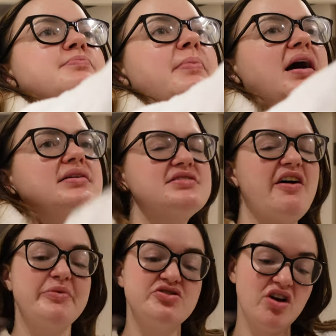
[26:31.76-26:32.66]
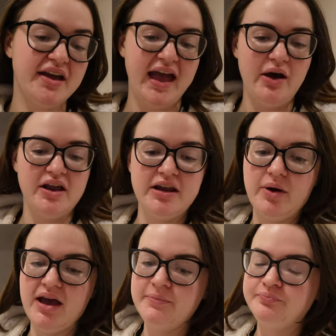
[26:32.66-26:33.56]
but I've been trying it out
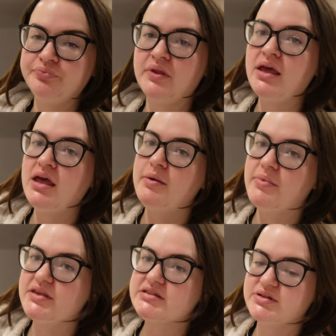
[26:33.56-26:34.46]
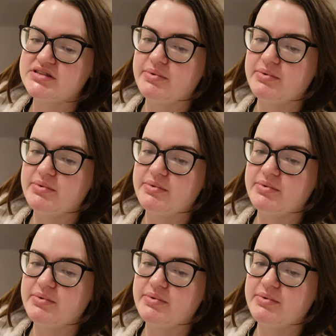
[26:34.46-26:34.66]
anyway. This one's